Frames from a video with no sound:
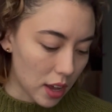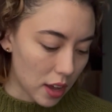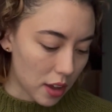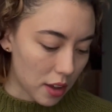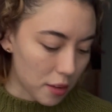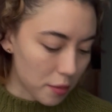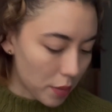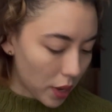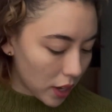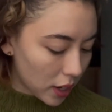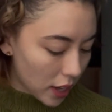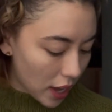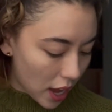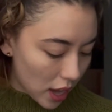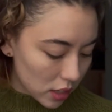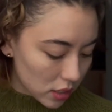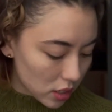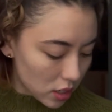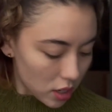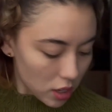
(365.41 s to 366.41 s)
I
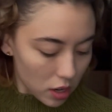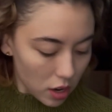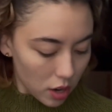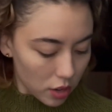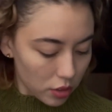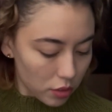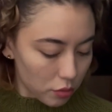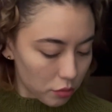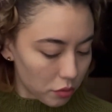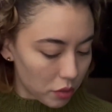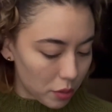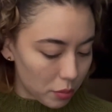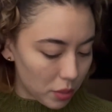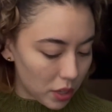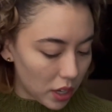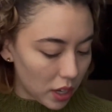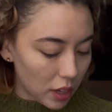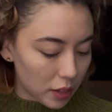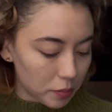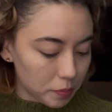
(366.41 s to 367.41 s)
cast it on the
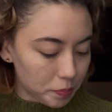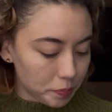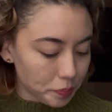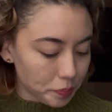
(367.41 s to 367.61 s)
ribbing